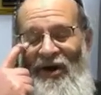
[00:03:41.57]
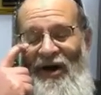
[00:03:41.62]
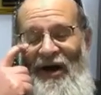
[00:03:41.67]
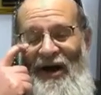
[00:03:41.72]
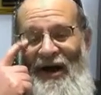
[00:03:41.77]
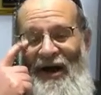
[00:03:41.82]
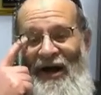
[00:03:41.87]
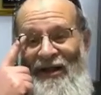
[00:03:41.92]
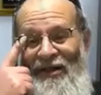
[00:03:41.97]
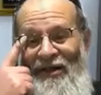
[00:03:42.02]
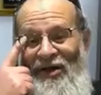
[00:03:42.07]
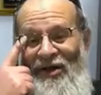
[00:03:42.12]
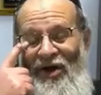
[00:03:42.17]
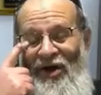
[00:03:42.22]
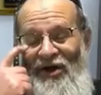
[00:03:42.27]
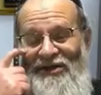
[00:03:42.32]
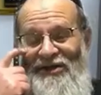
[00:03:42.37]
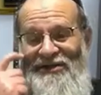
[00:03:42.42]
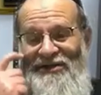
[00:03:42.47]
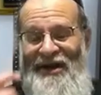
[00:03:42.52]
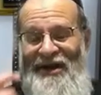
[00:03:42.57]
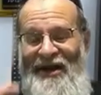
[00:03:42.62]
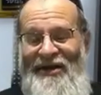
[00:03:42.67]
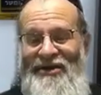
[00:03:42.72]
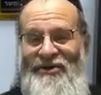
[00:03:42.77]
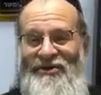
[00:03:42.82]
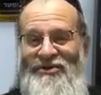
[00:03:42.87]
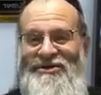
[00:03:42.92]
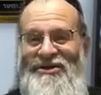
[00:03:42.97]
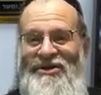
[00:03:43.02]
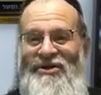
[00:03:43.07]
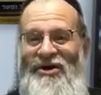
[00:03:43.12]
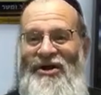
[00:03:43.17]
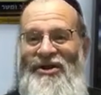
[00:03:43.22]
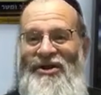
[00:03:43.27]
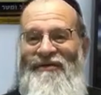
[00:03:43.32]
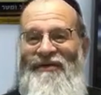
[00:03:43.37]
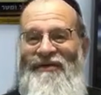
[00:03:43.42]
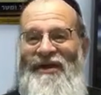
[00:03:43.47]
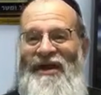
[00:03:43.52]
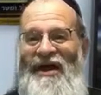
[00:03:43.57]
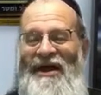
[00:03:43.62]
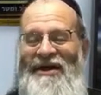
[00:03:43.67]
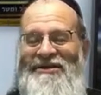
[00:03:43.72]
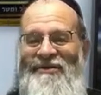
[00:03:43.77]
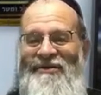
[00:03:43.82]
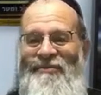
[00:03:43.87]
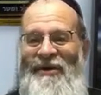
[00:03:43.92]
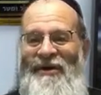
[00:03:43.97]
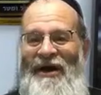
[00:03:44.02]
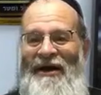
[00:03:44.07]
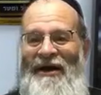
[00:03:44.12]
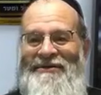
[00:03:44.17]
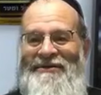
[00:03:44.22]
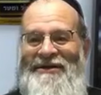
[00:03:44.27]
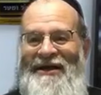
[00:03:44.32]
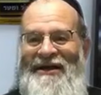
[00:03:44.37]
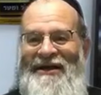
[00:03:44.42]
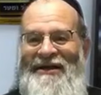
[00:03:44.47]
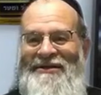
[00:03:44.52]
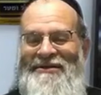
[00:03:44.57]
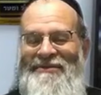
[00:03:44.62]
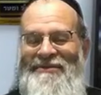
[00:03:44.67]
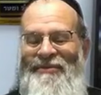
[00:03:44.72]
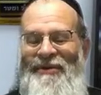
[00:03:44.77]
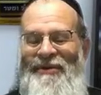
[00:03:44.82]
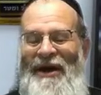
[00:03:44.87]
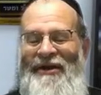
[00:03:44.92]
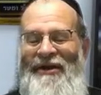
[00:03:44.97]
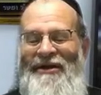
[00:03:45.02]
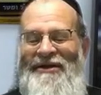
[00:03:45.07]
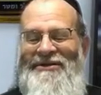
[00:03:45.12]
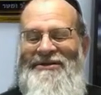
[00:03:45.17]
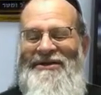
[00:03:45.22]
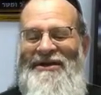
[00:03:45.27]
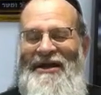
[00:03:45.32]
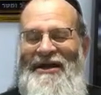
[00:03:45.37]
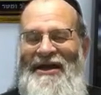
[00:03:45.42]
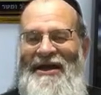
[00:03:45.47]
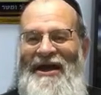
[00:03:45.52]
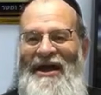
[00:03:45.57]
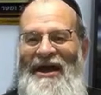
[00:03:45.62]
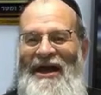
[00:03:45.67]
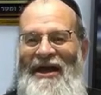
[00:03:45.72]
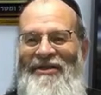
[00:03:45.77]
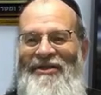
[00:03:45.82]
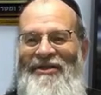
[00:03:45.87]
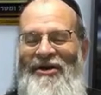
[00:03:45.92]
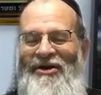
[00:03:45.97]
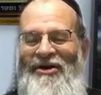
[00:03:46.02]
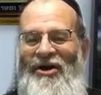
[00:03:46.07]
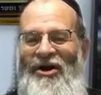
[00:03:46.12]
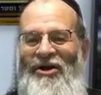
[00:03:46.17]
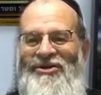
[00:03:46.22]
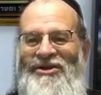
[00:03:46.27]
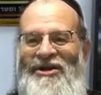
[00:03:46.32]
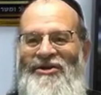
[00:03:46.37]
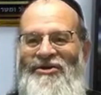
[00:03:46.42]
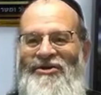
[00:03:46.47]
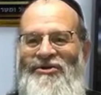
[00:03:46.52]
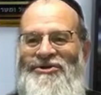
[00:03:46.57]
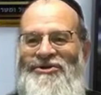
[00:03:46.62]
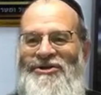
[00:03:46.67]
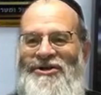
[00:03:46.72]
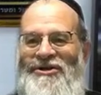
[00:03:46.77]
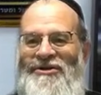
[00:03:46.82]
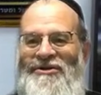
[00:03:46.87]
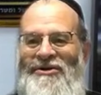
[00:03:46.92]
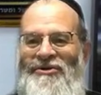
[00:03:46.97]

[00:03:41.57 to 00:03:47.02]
alcohols that are used in all different kinds of products, and they're called denatured.